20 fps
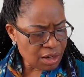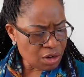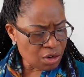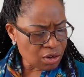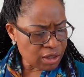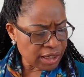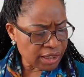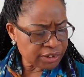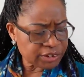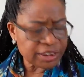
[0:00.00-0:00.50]

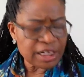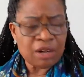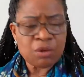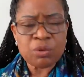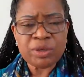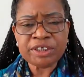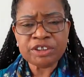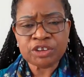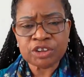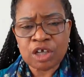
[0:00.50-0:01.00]
Okay, shall
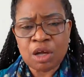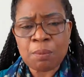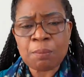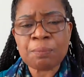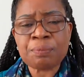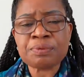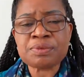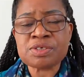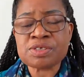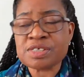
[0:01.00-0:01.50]
we
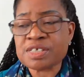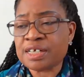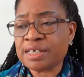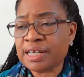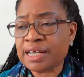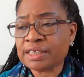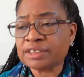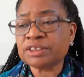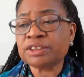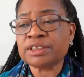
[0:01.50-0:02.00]
jump to the
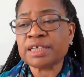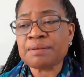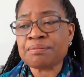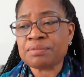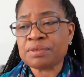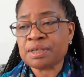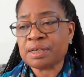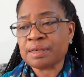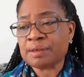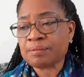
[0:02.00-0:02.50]
next
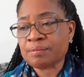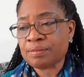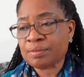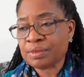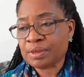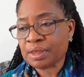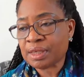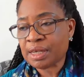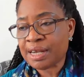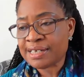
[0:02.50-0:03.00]
chapter?
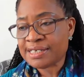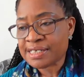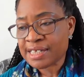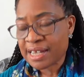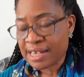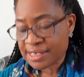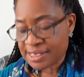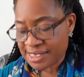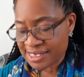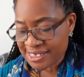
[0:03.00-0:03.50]

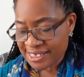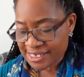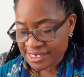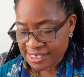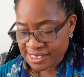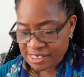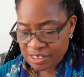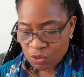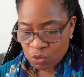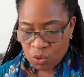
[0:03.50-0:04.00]
Isaiah
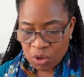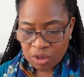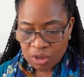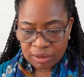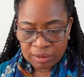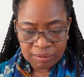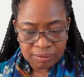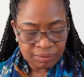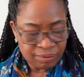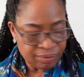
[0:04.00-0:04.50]

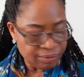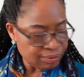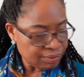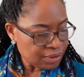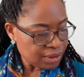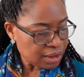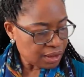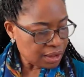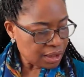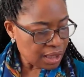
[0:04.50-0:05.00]
61.
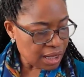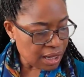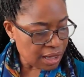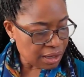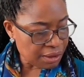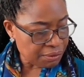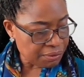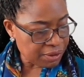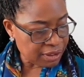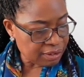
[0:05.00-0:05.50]

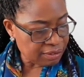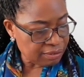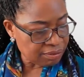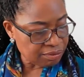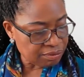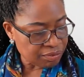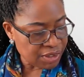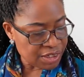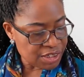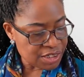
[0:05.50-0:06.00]
I'll read
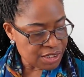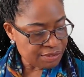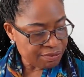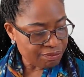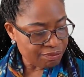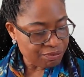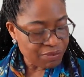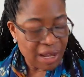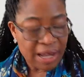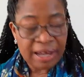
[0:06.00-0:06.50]
verse
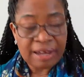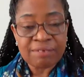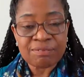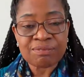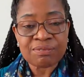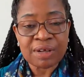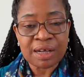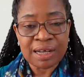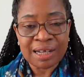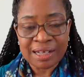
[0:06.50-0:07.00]

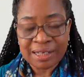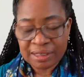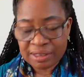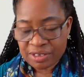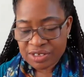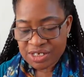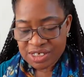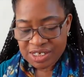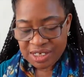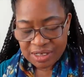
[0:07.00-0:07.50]
5
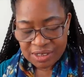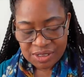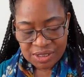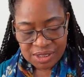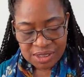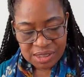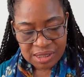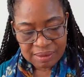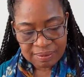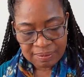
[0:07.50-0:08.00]
and
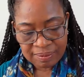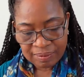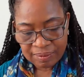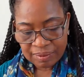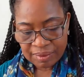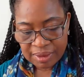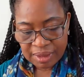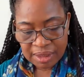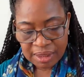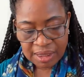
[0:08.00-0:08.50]
6.
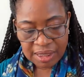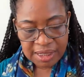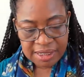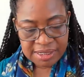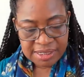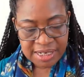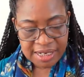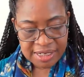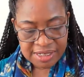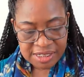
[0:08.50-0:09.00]

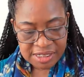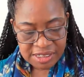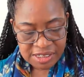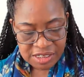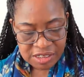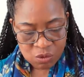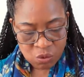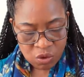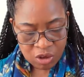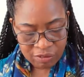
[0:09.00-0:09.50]
Isaiah
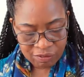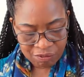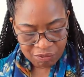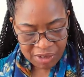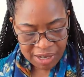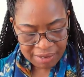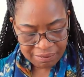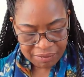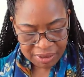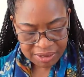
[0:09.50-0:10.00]
61,
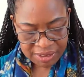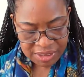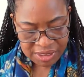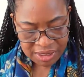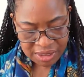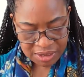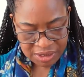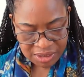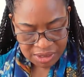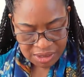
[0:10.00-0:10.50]
5 and
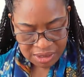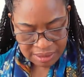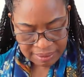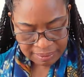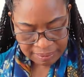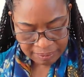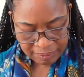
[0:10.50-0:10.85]
6.